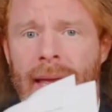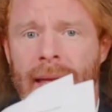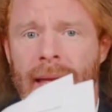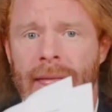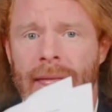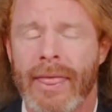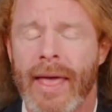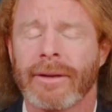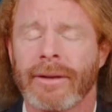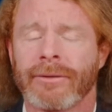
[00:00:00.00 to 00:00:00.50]

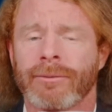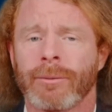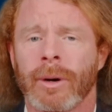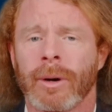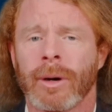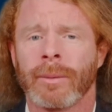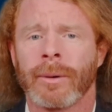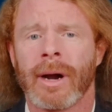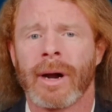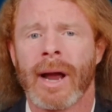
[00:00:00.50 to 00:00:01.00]
That's
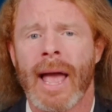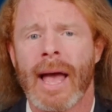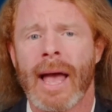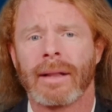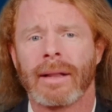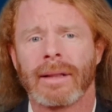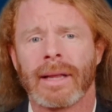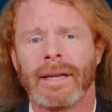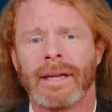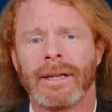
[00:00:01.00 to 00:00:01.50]
where we're
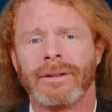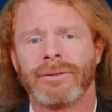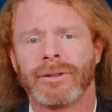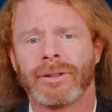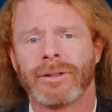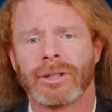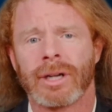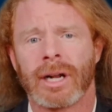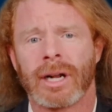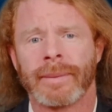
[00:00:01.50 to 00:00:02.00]
at, ladies
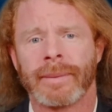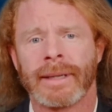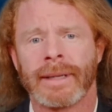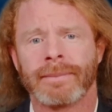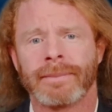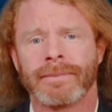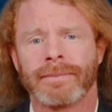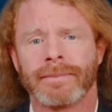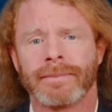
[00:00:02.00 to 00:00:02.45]
and gentlemen.